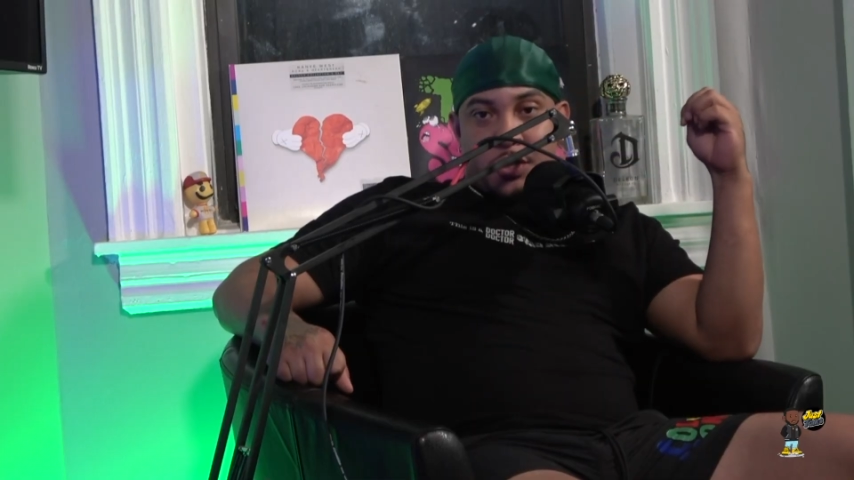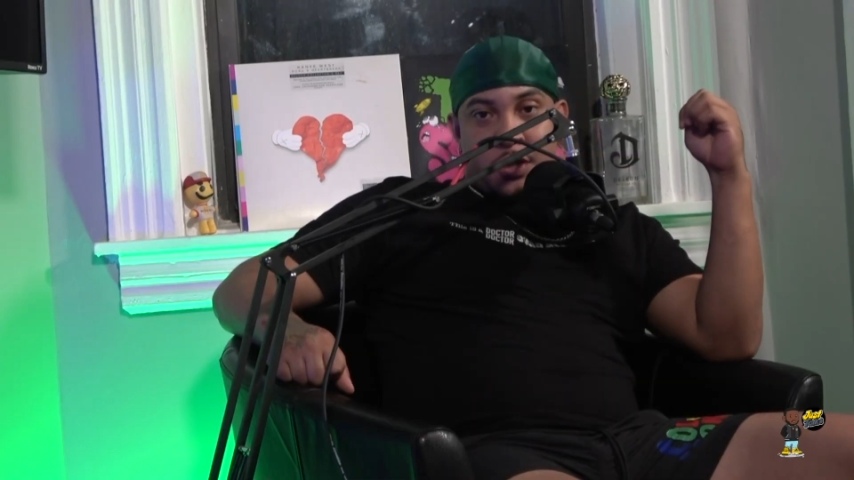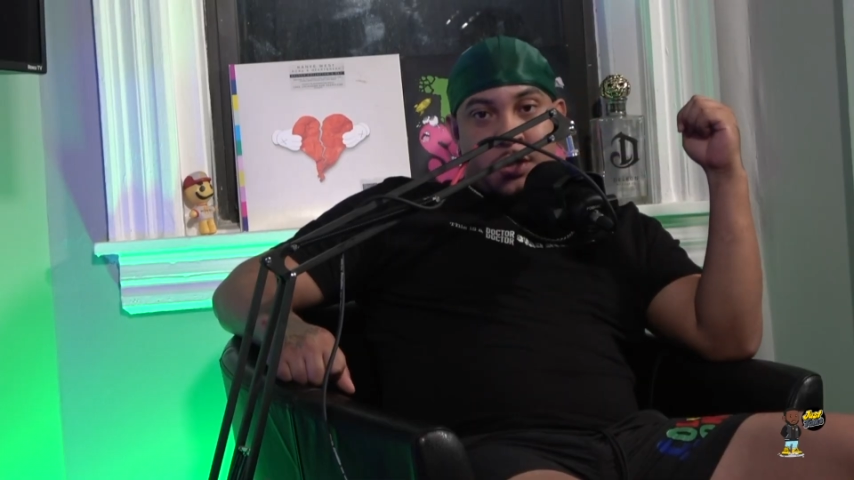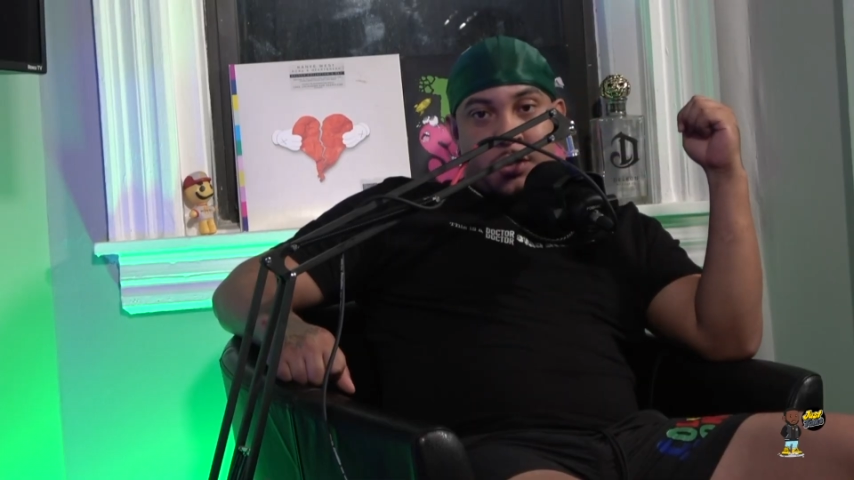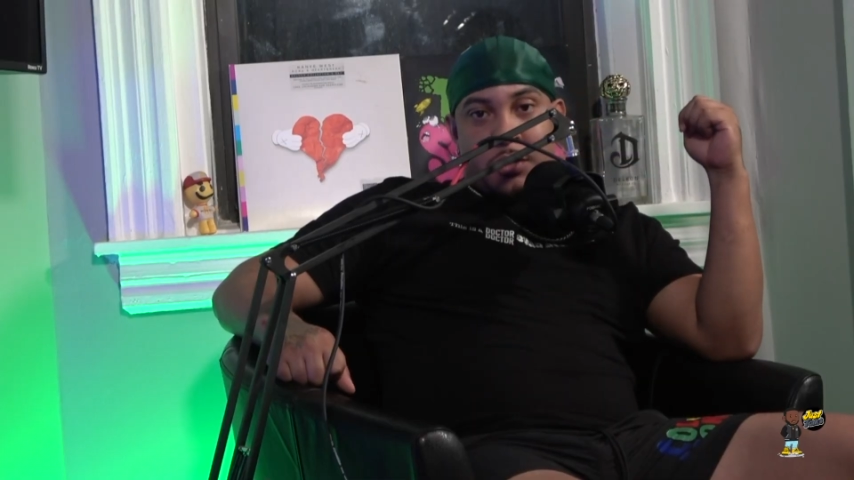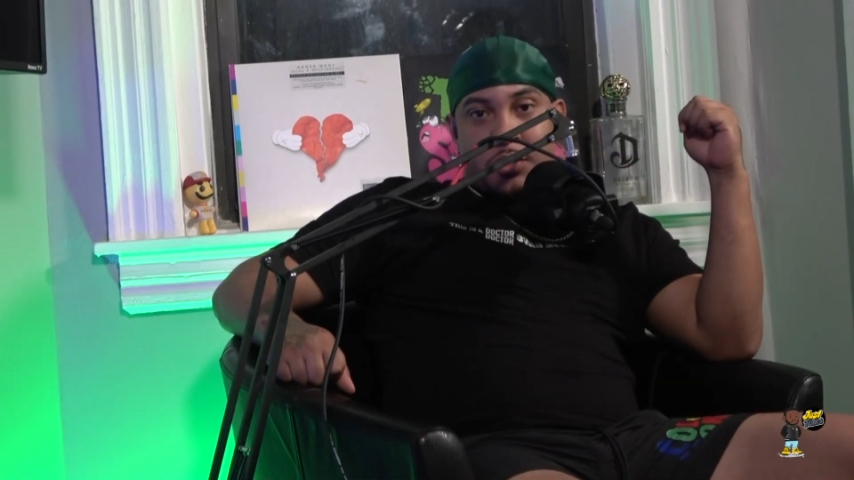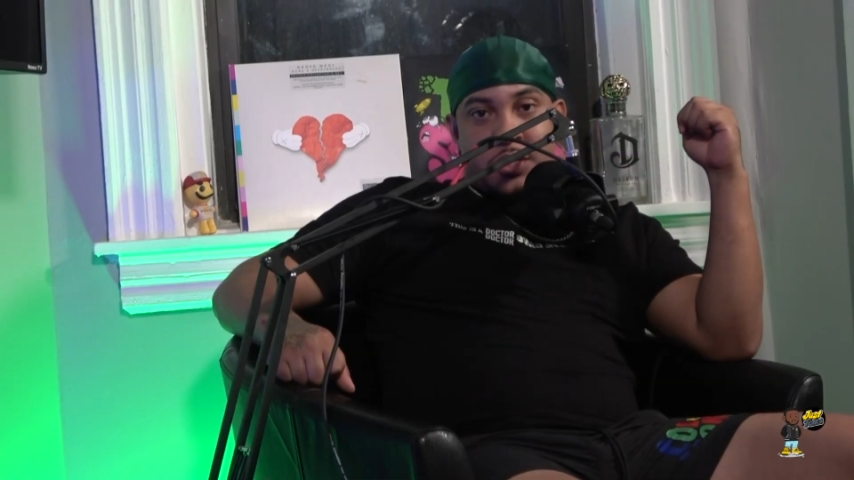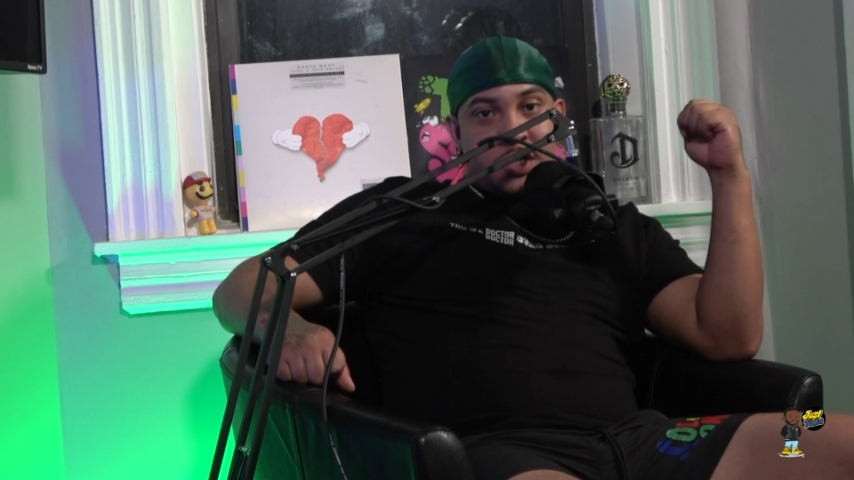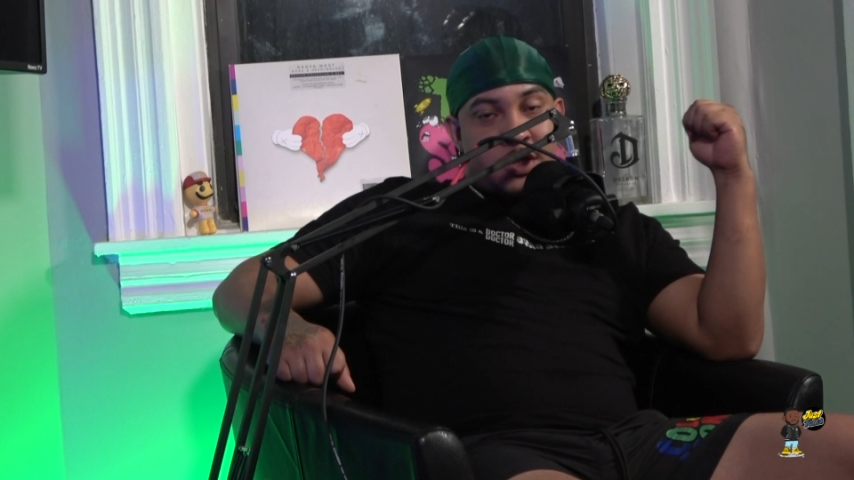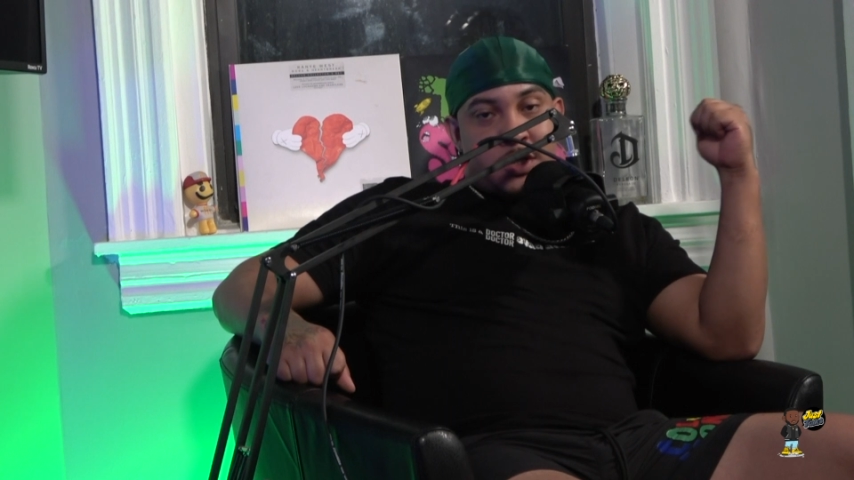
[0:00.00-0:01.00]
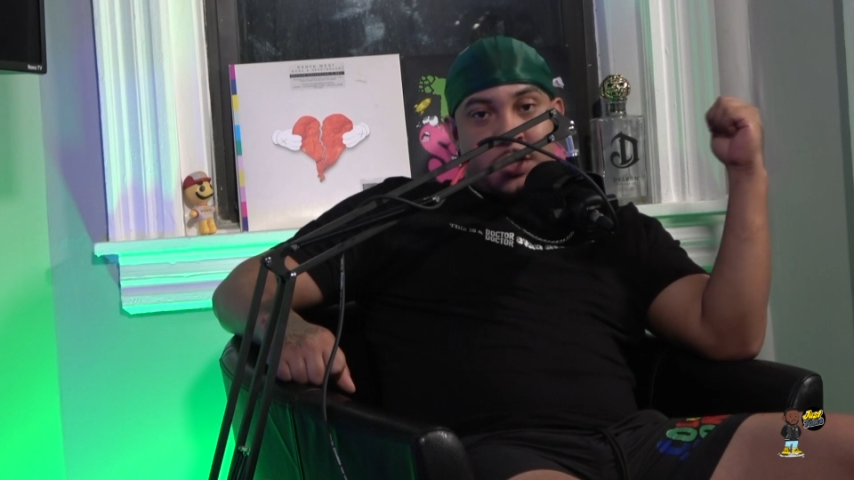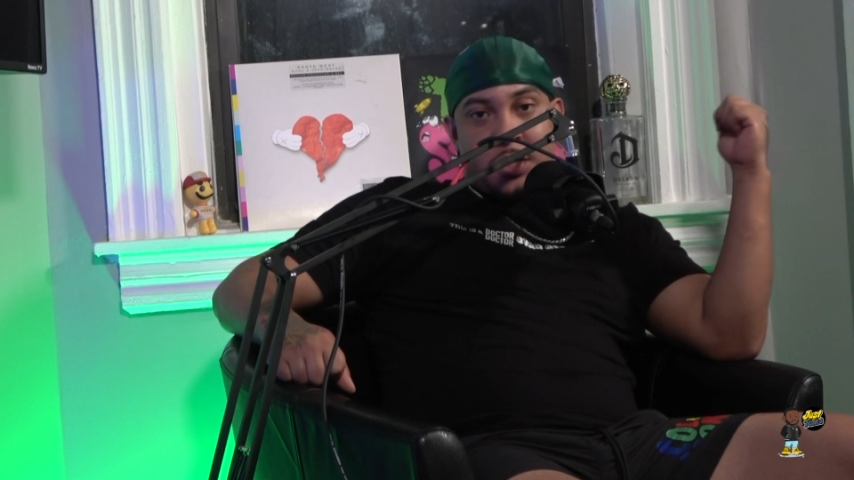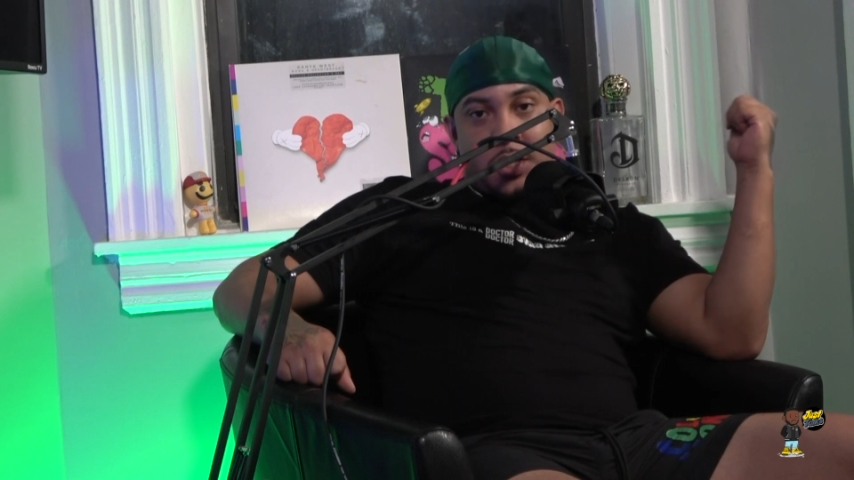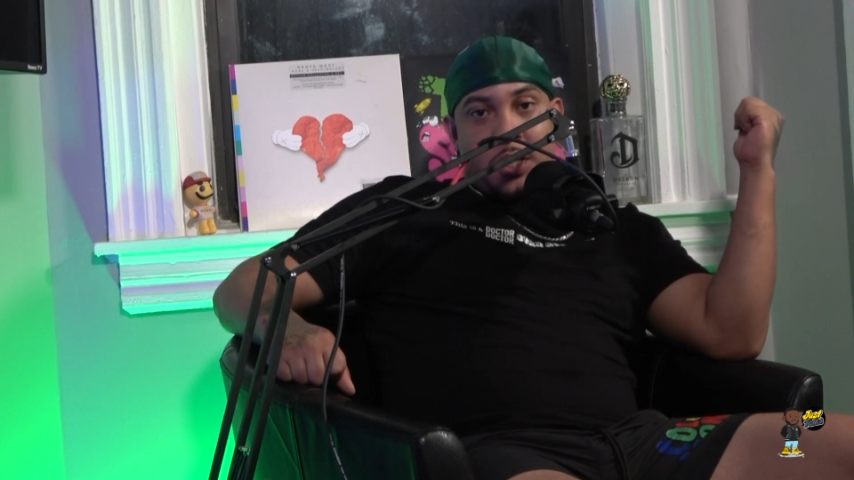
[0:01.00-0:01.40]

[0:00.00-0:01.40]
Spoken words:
to just